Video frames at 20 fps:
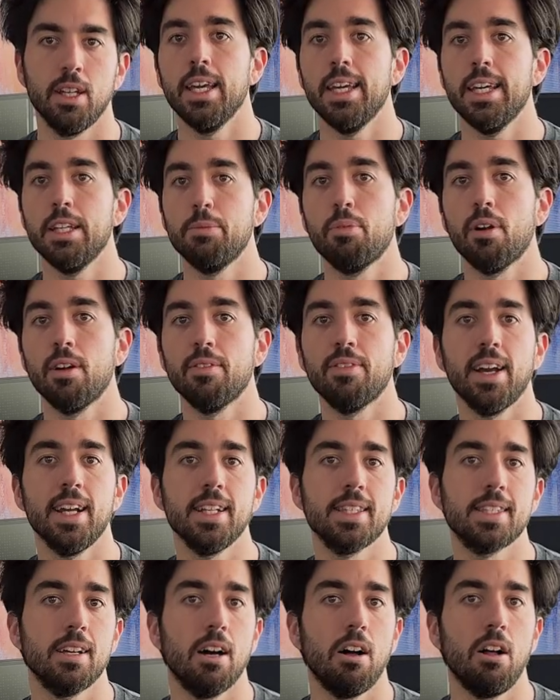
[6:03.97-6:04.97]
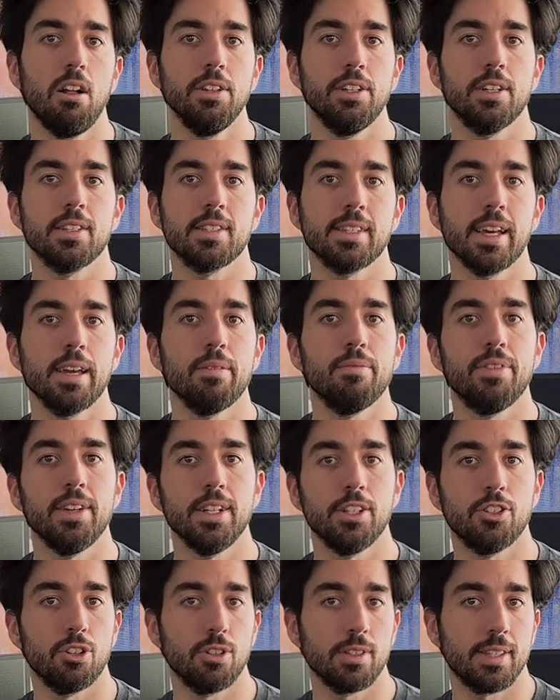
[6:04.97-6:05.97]
It provides all the same
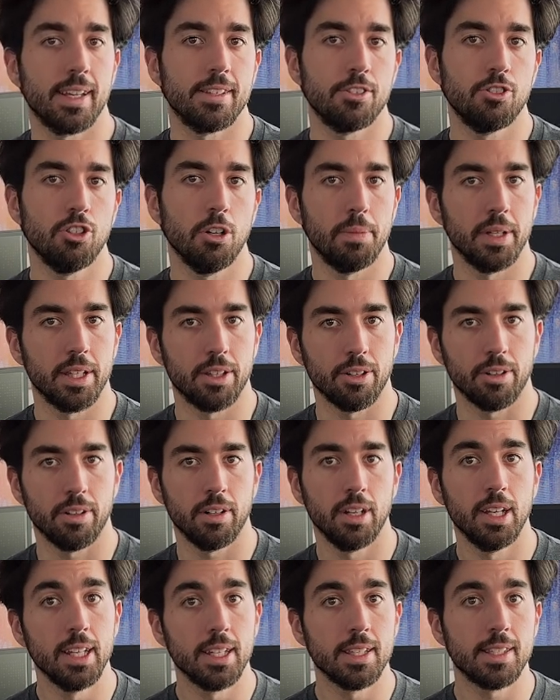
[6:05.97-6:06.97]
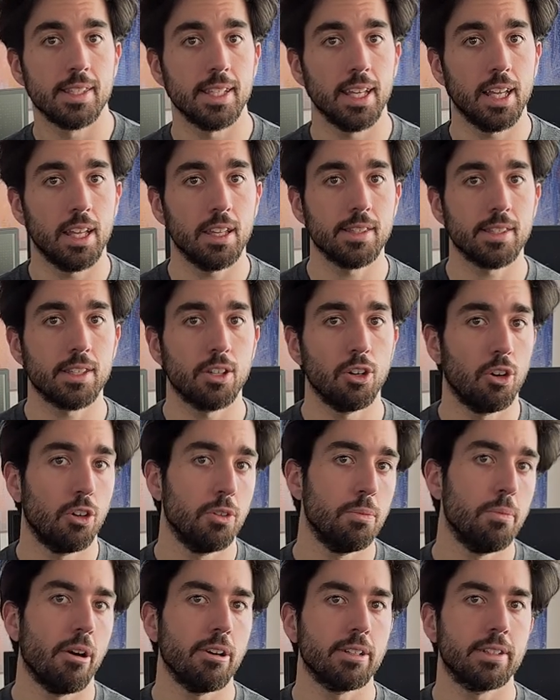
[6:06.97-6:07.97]
features as Jupyter, cells,
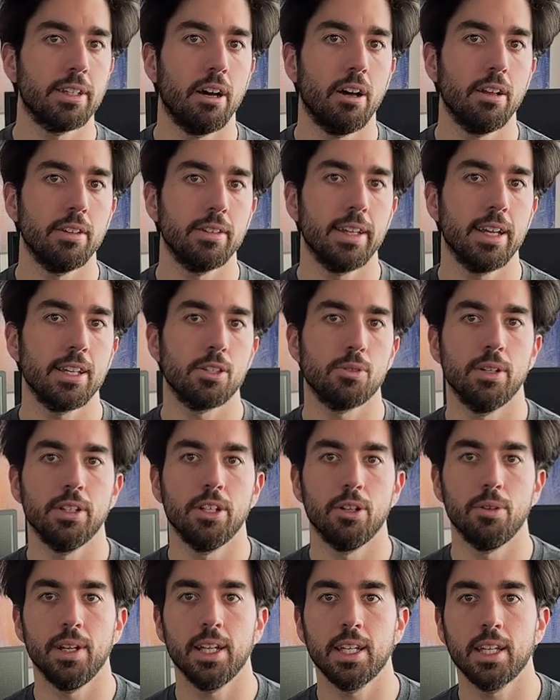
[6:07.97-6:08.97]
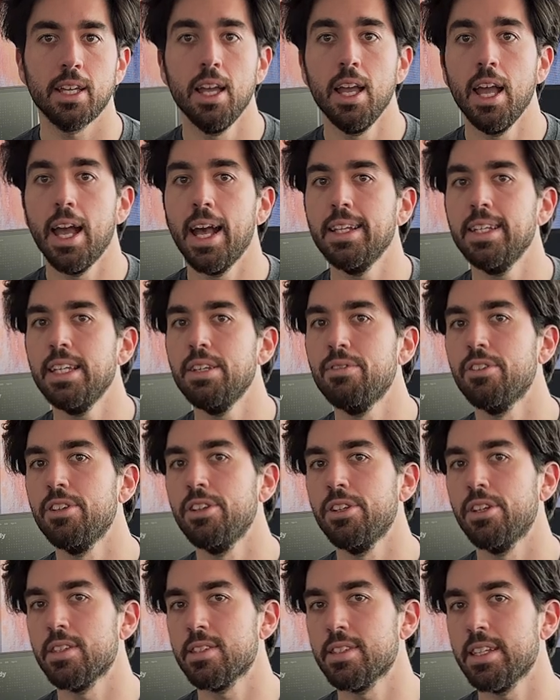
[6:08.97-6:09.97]
code, Markdown, text rendering, and
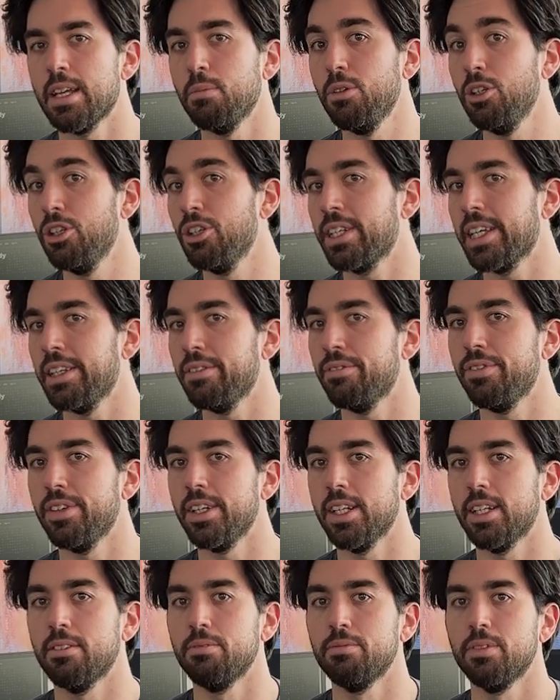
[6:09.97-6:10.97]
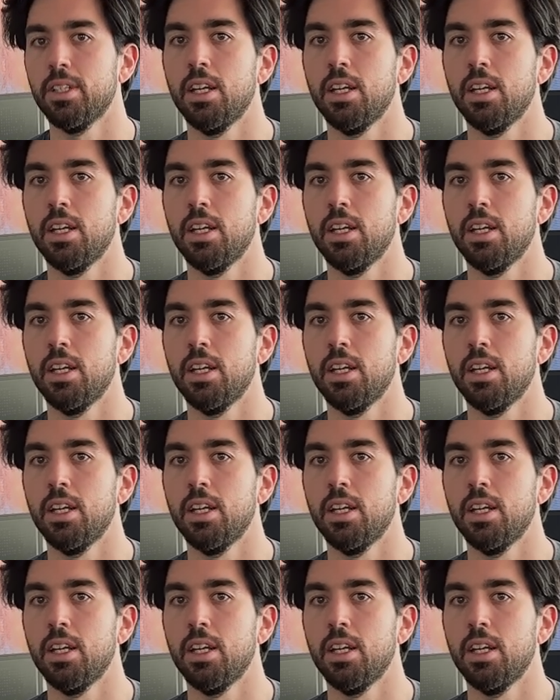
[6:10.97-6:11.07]
even the same look and feel.